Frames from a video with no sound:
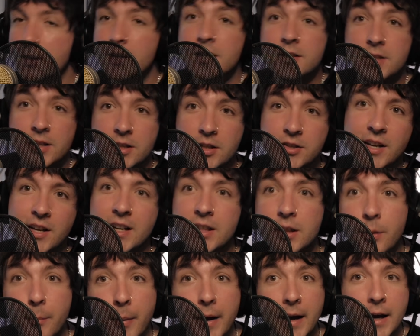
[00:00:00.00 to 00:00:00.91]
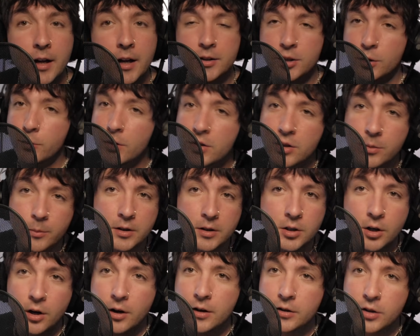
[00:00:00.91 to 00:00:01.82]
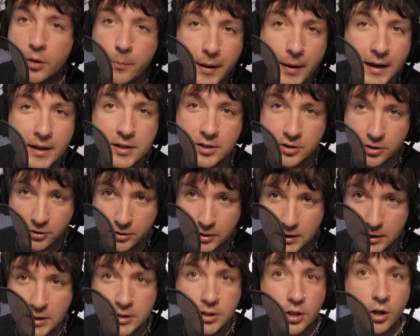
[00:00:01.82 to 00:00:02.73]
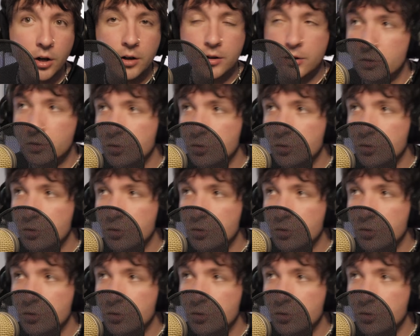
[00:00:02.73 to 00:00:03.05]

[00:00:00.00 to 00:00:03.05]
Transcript: This is like the band, your rhythm guitar, your bass, your lead guitar, your